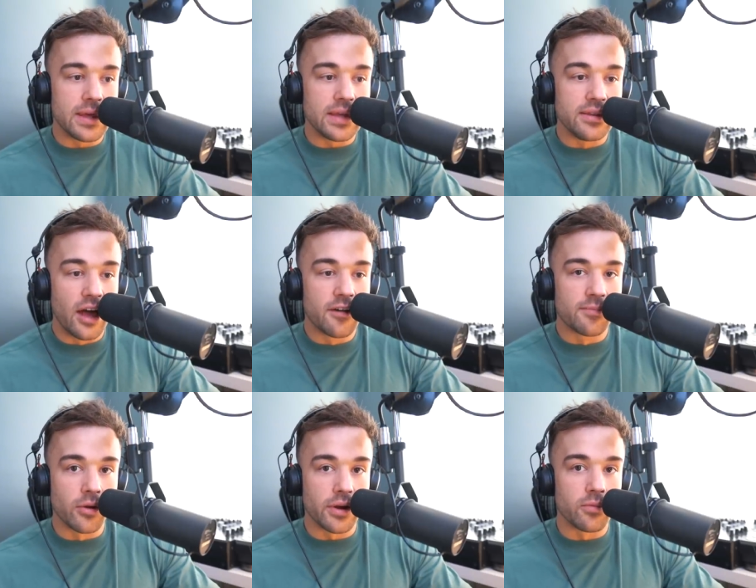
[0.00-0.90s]
The nerve
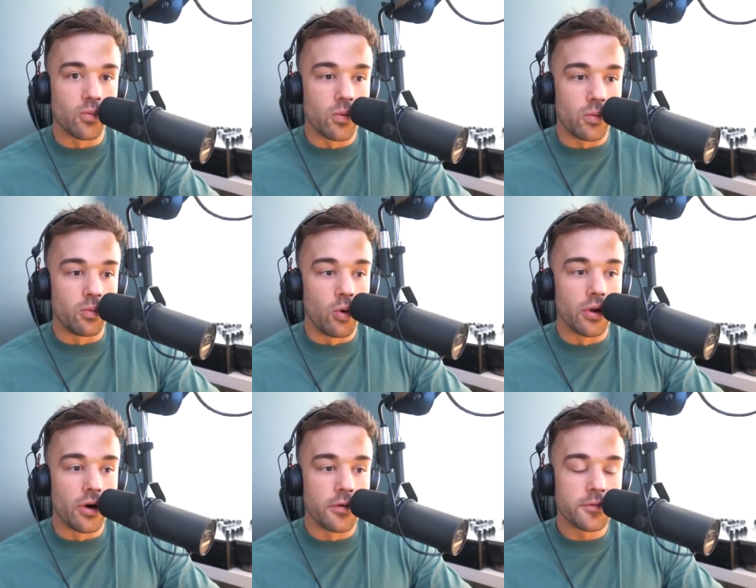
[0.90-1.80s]
block had w-
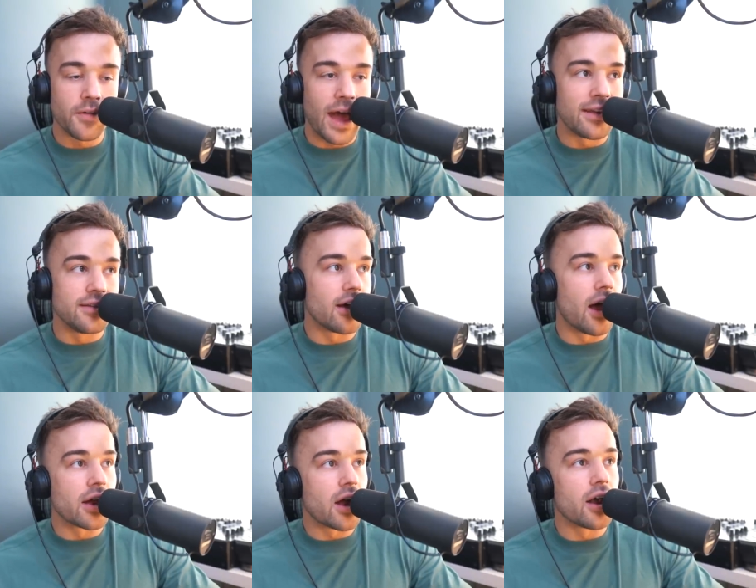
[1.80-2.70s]
worn off, and
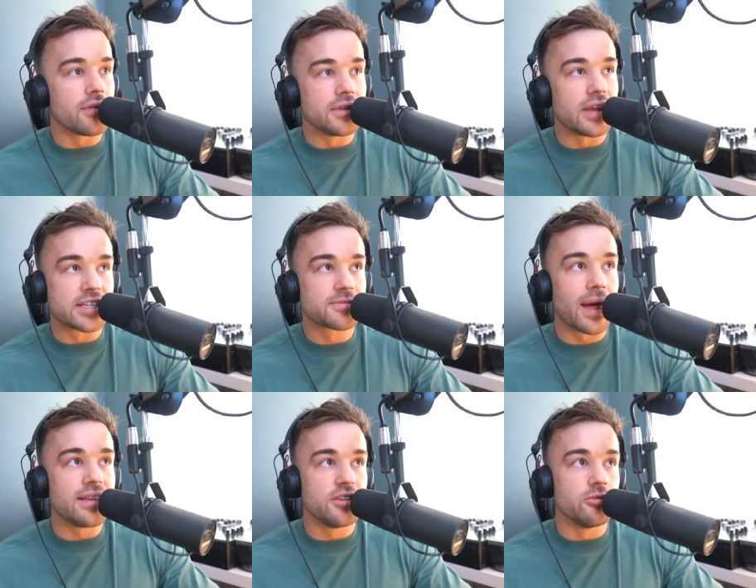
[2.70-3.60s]
I can't even
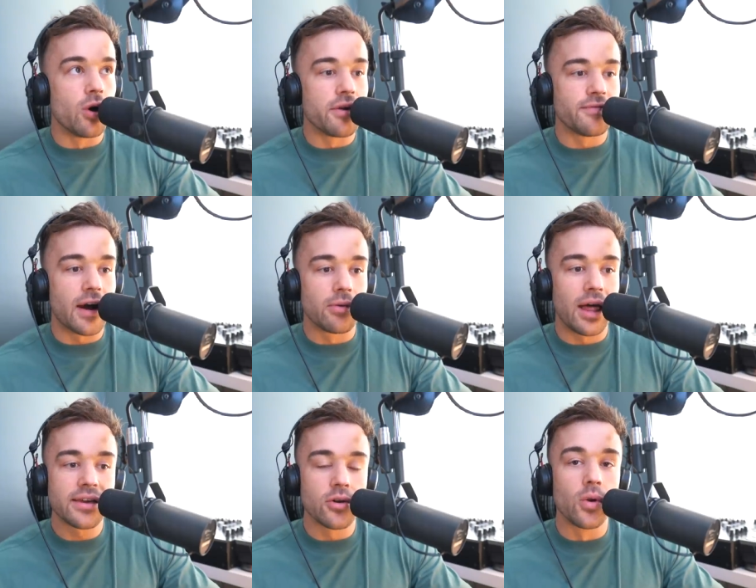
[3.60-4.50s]
explain to you what it felt
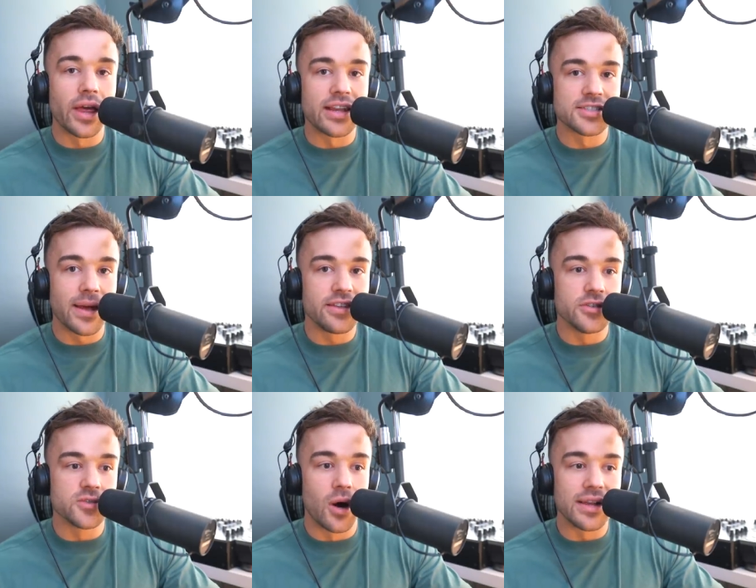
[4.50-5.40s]
like. All I can explain to
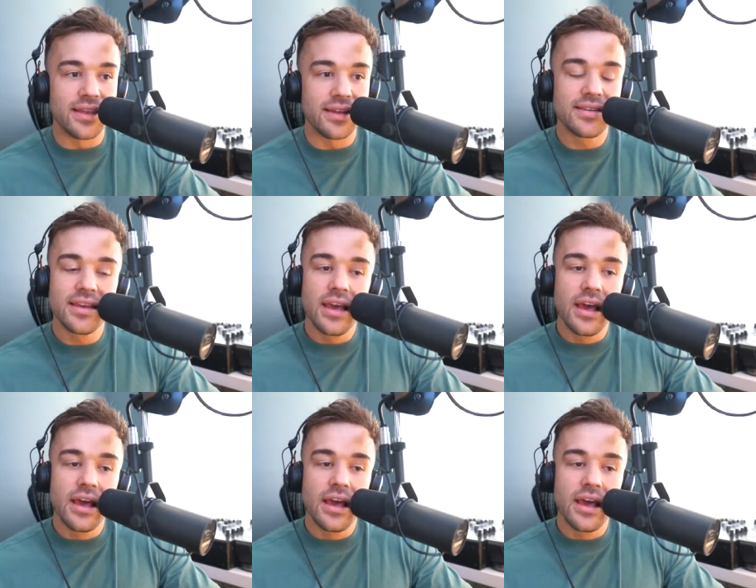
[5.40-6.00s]
you is what I did.